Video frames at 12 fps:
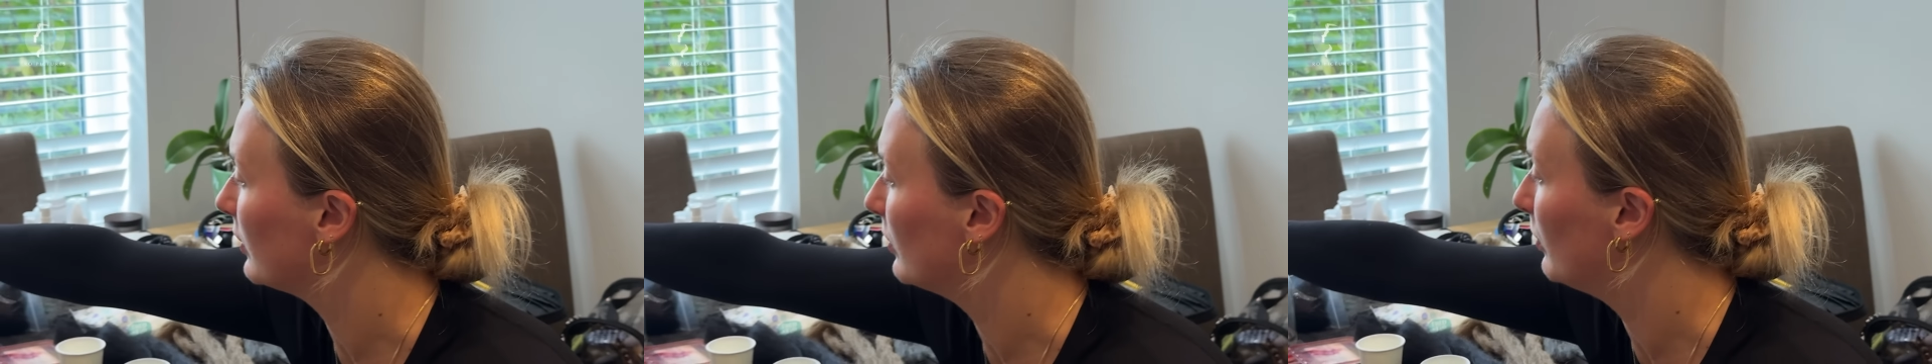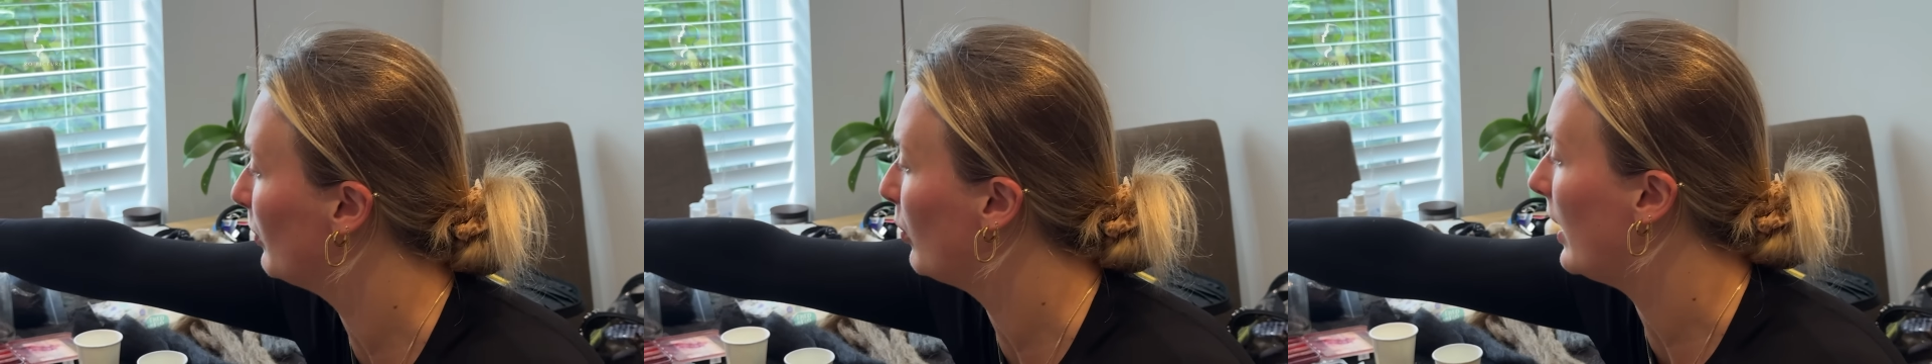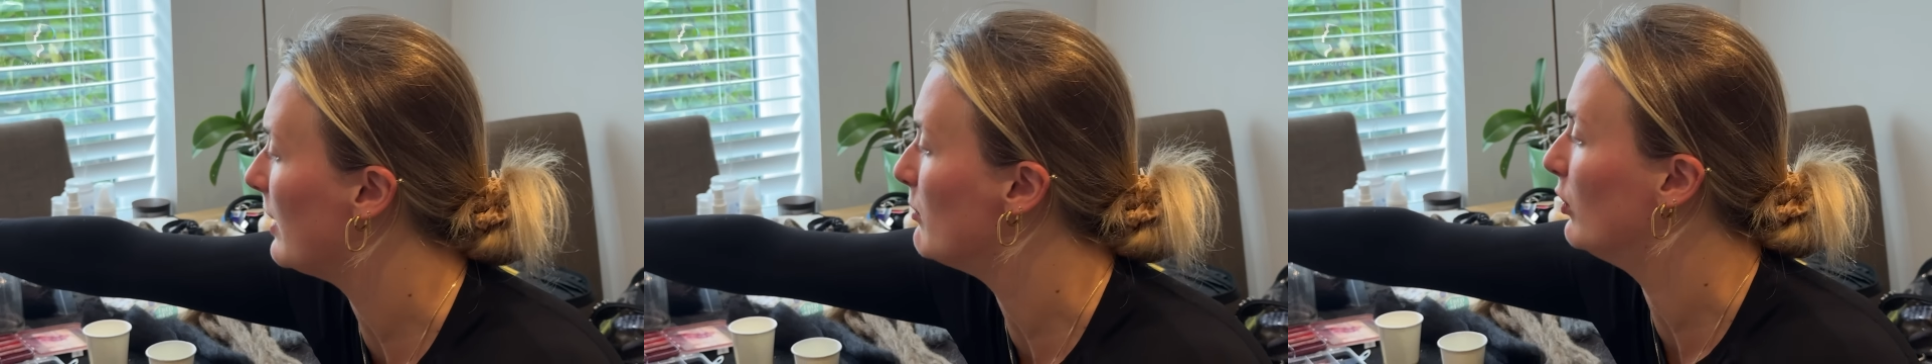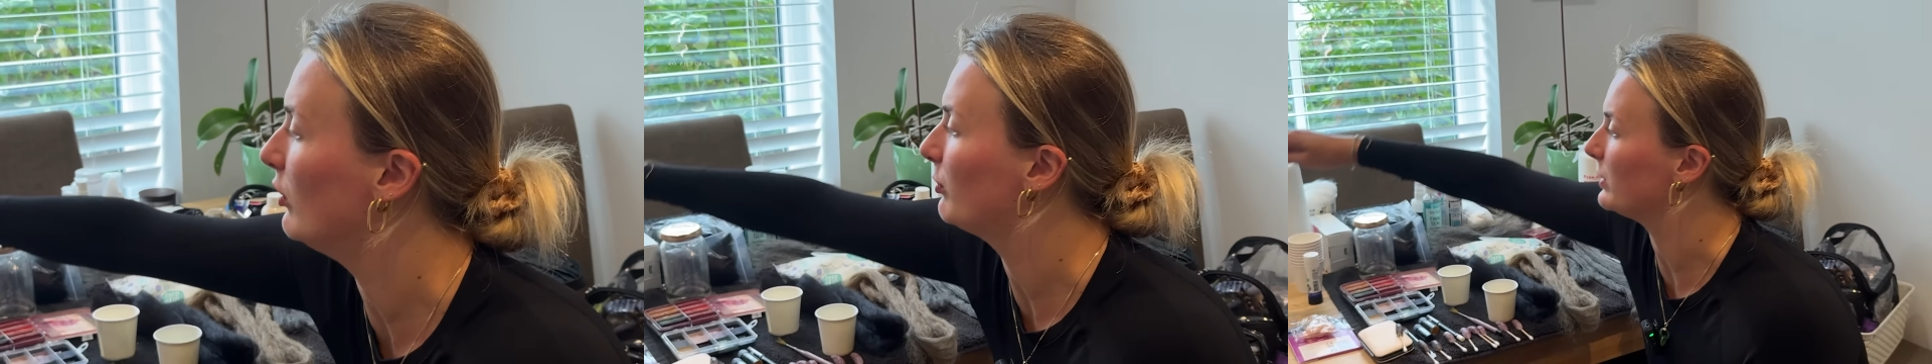your white
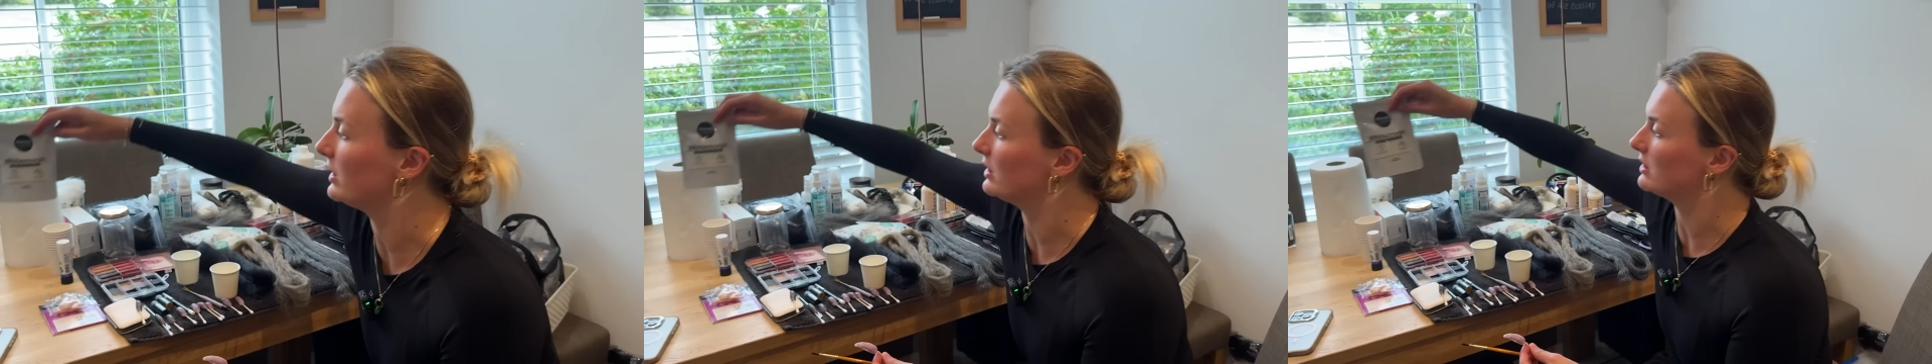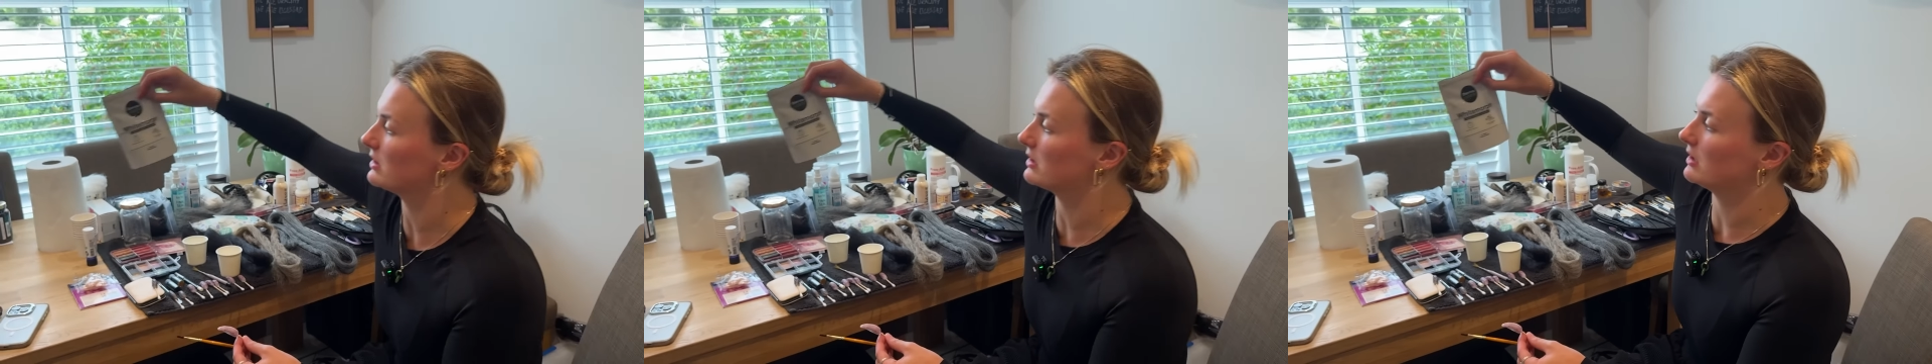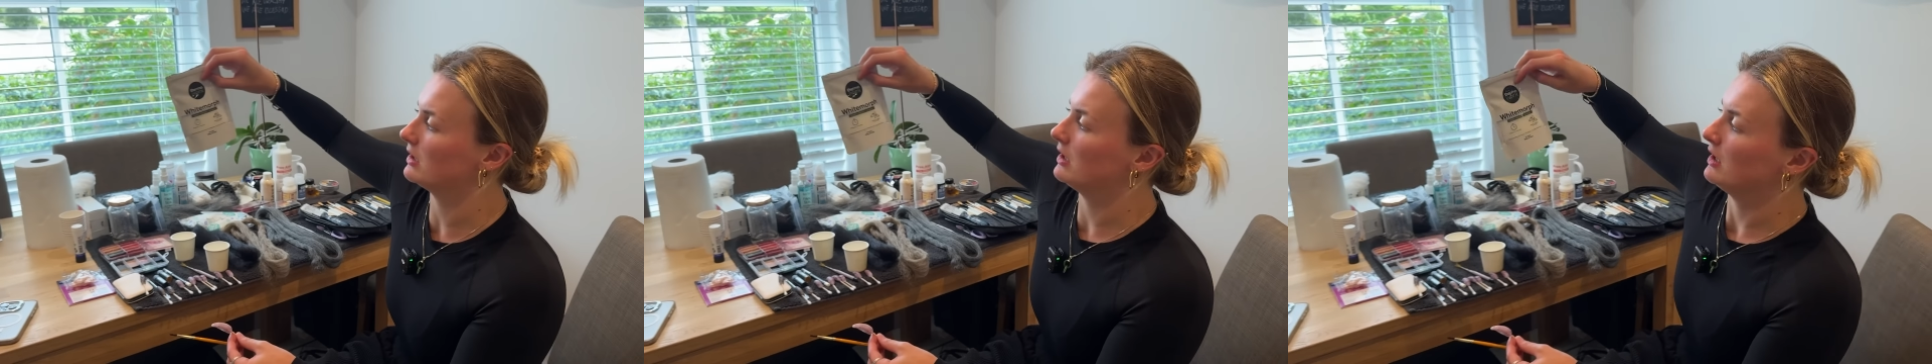morph beads.